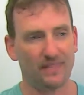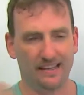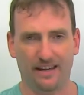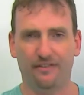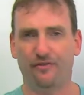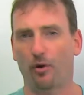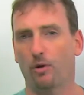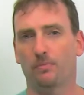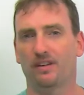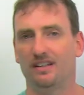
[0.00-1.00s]
they
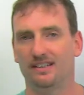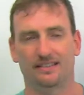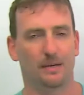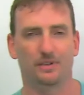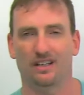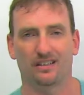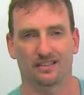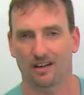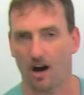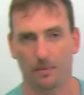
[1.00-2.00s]
form the subjects,
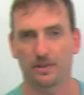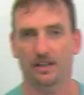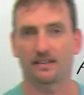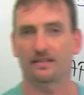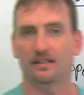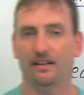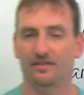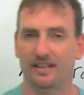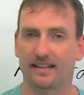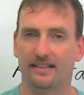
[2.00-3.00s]
objects of
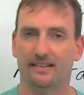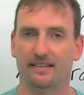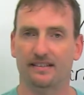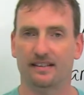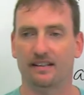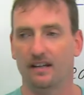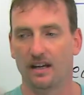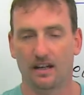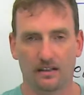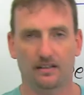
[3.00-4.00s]
sentences and
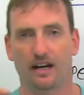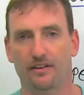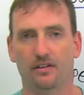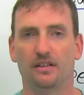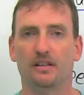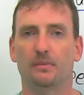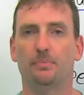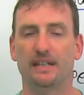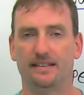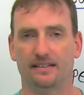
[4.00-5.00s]
other little
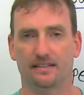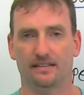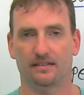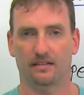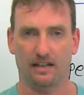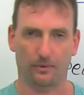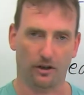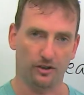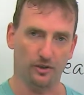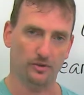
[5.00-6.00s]
pieces that
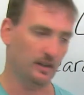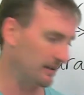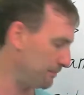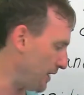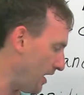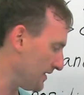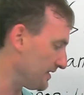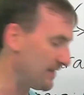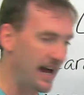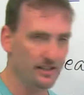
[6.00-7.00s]
are used, like parts
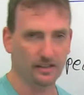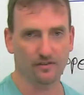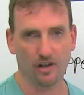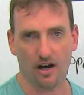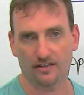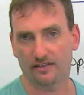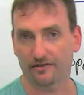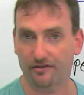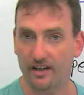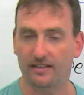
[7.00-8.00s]
of adjective clauses
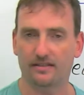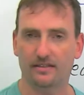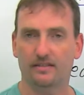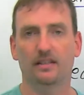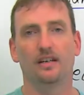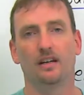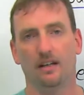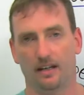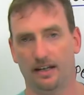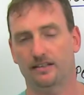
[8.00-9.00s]
and phrases,
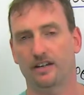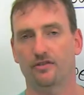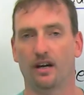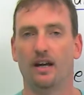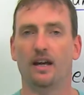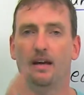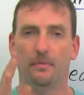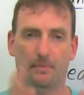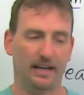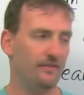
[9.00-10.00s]
etc.
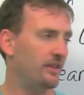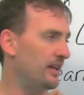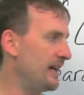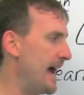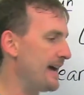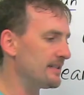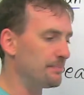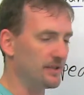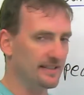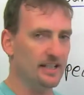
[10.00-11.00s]
But everything has a
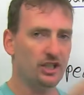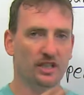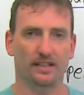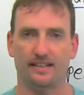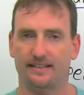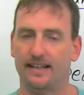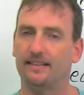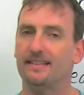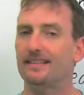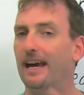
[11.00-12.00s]
position in a
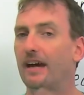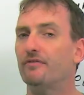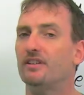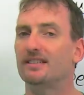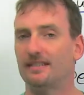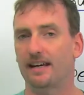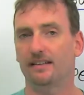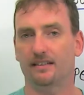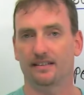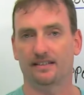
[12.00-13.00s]
sentence. Every
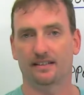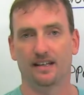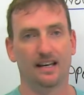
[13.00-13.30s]
sentence